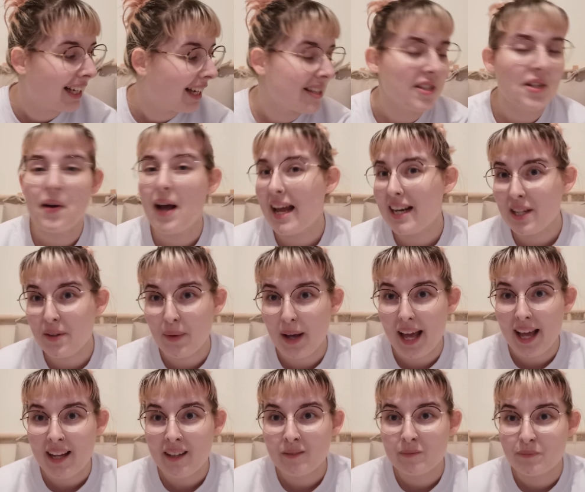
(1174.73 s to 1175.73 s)
So
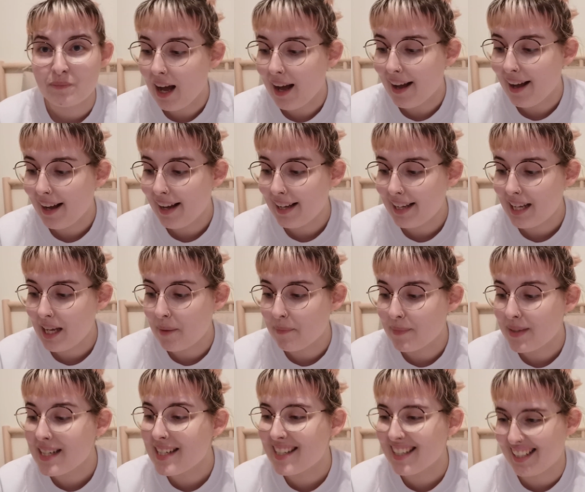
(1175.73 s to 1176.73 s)
anyway, I
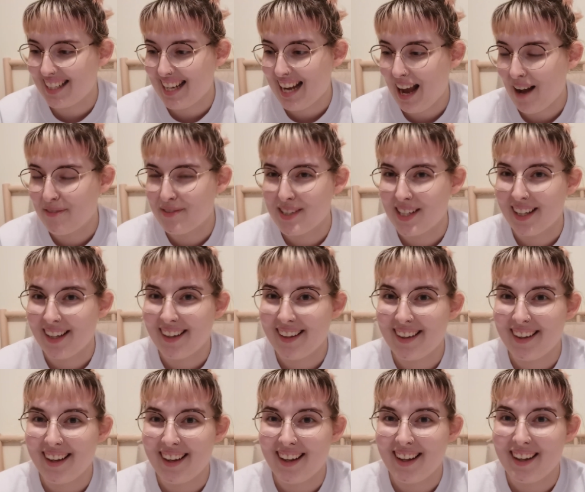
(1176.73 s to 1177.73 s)
immediately
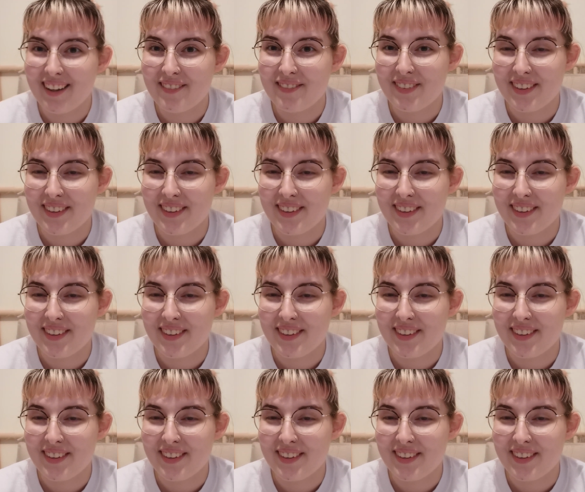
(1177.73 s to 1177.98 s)
after